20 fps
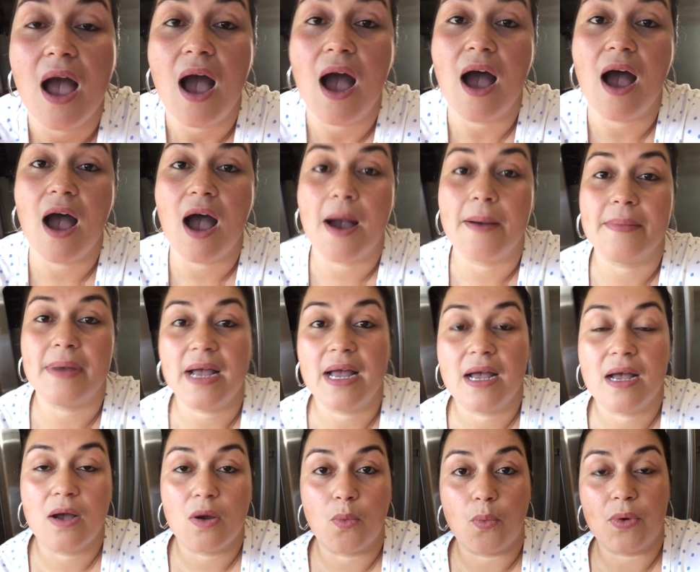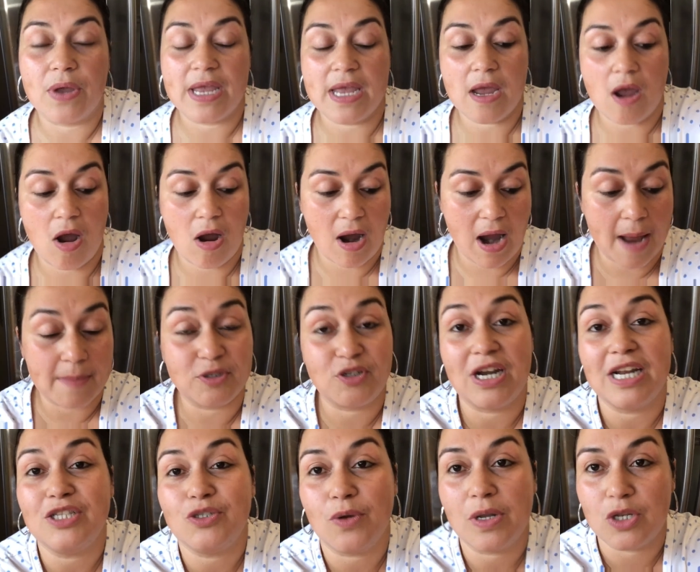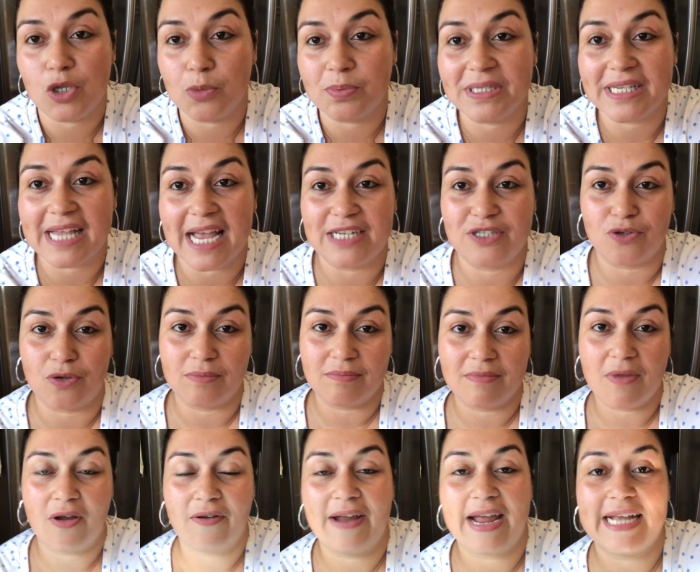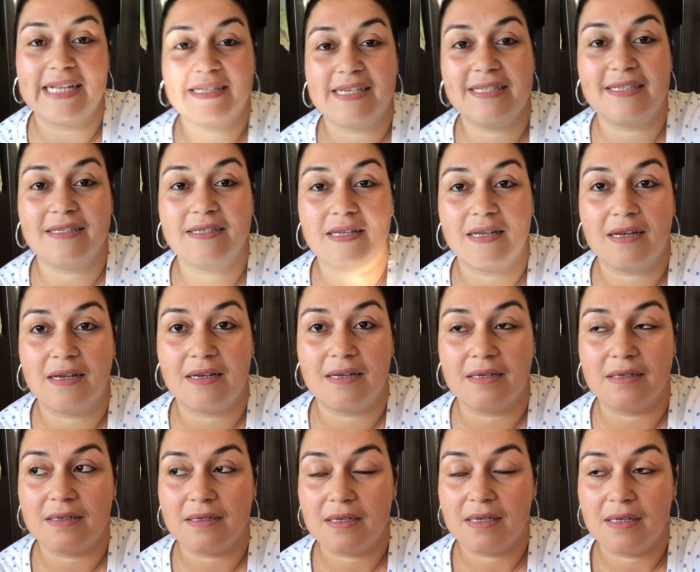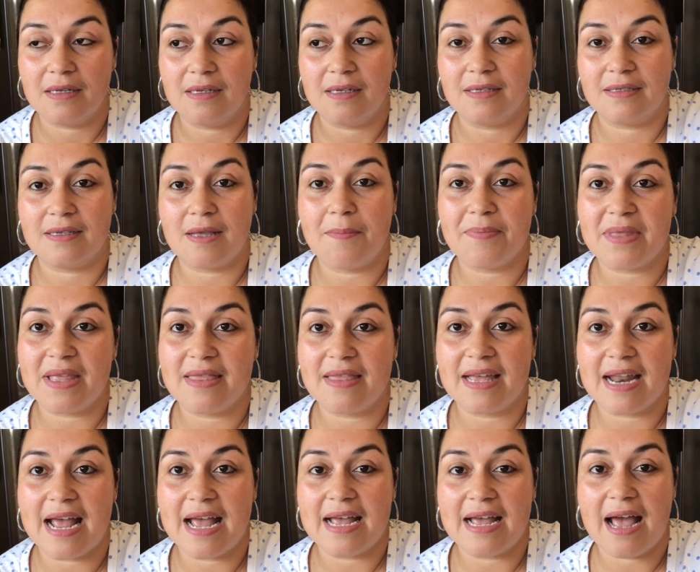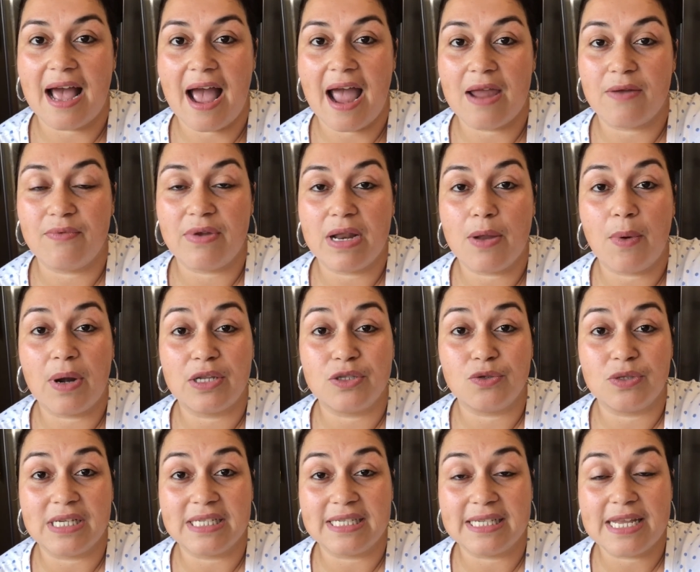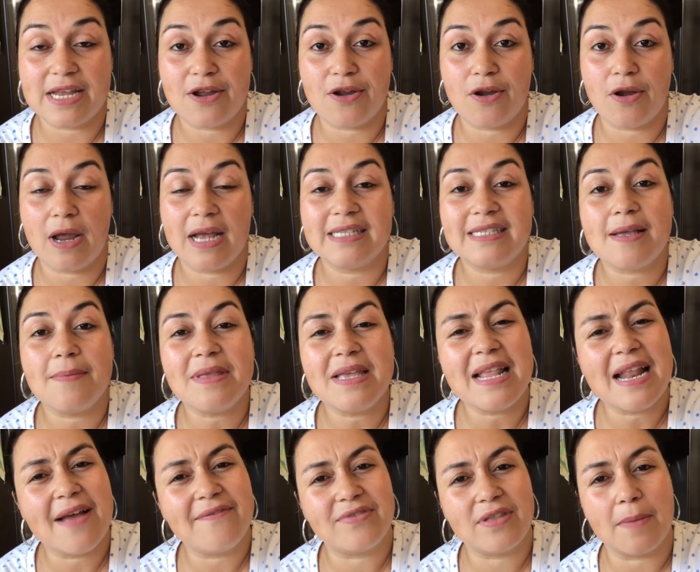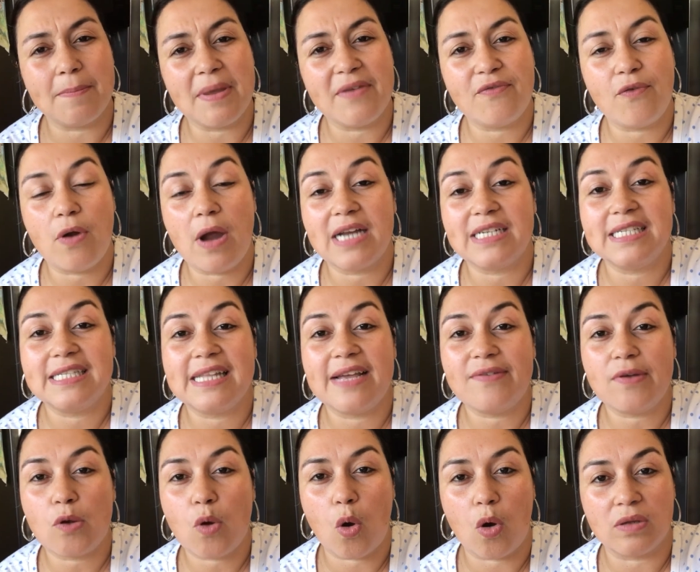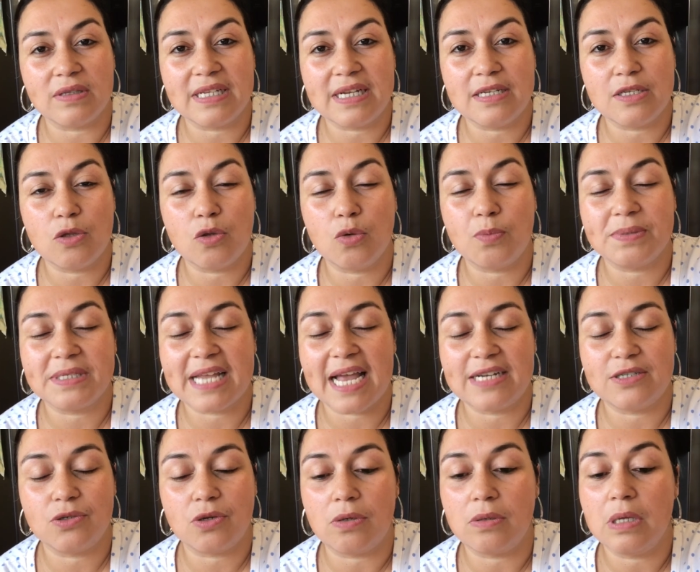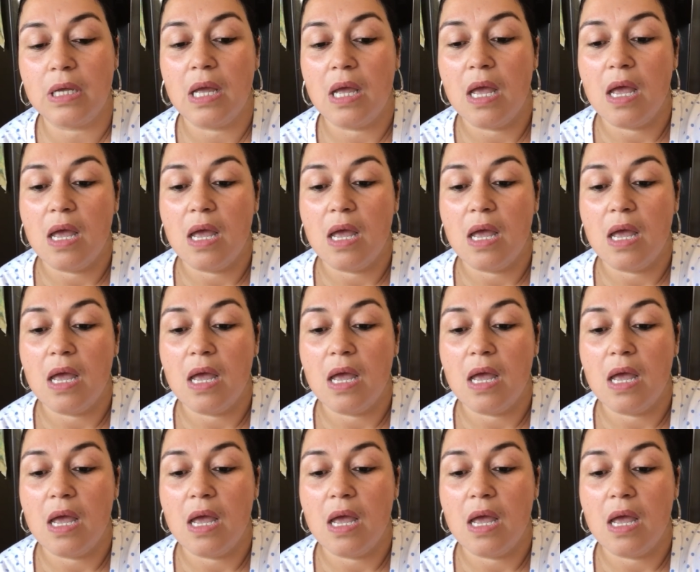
I'm trying to do a loop schedule. All right, this is something that I really want to do this year. It's something that I've done before. I just never called it a loop schedule.